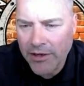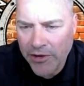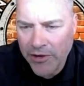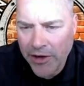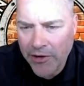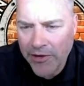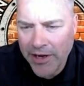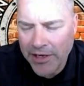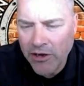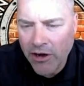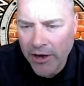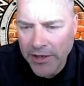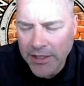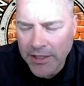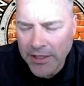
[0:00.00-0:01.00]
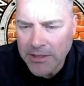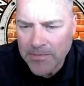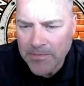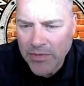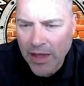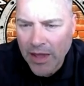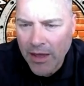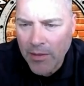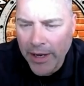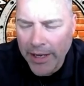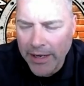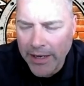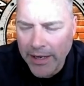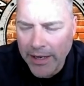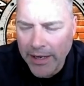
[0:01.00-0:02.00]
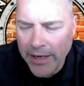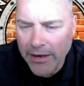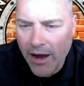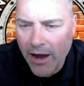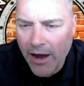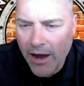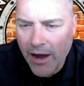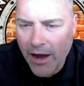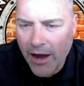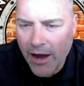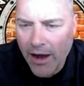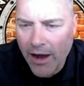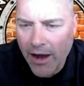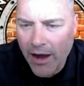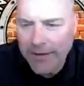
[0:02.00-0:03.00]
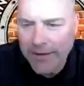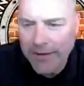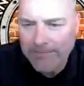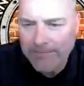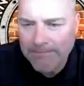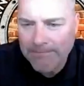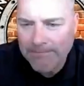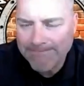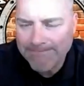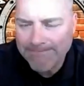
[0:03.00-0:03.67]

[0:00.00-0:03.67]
urinary incontinence, but I